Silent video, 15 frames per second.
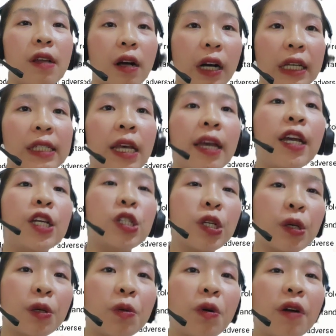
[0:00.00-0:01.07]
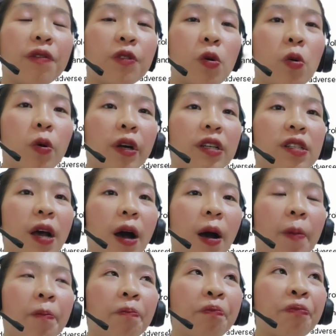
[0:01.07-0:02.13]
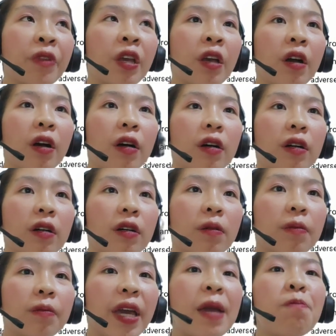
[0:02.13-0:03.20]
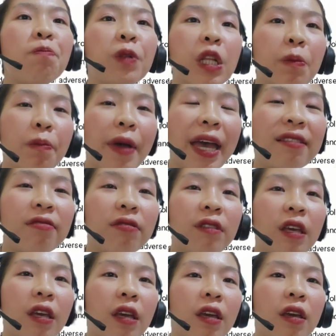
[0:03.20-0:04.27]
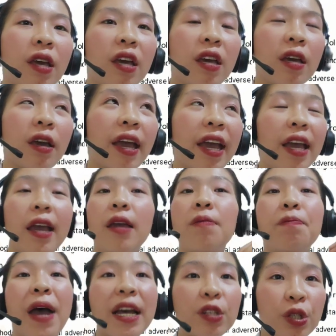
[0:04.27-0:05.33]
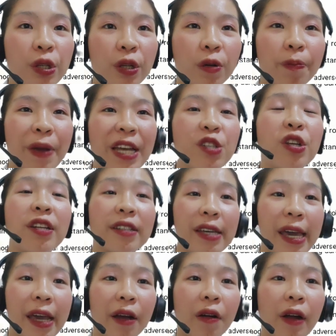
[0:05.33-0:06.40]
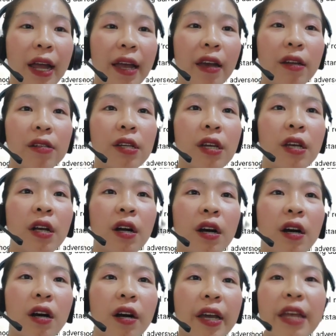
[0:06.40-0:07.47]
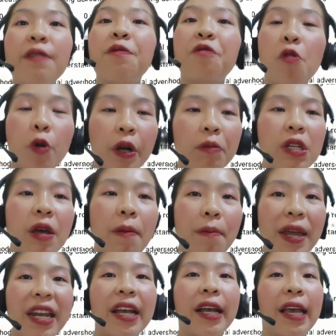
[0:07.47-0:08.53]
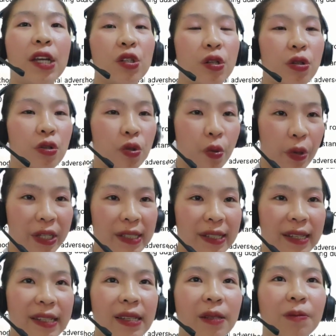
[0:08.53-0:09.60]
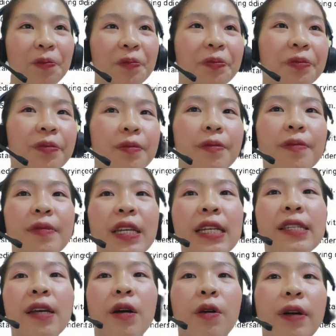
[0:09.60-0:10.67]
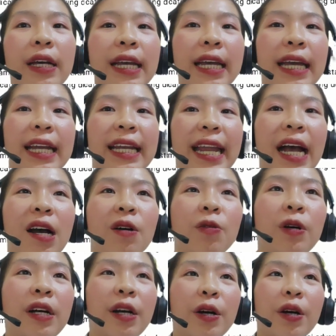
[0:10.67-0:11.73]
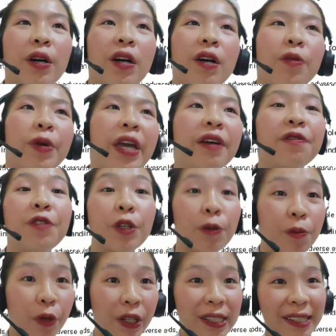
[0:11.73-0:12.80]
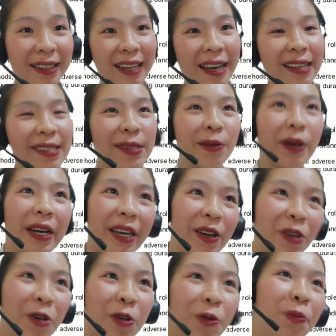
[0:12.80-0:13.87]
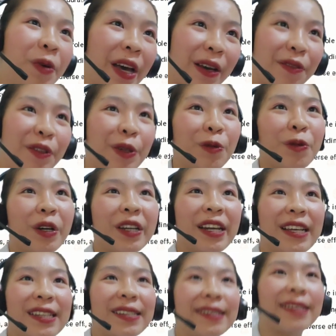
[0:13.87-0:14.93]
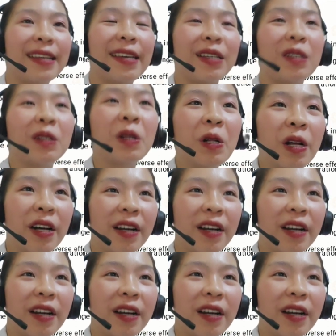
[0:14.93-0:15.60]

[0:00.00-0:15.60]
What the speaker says: us to, of course, implement a better patient care and informed medication choices. So now we have a few more slides, so I hope everyone is still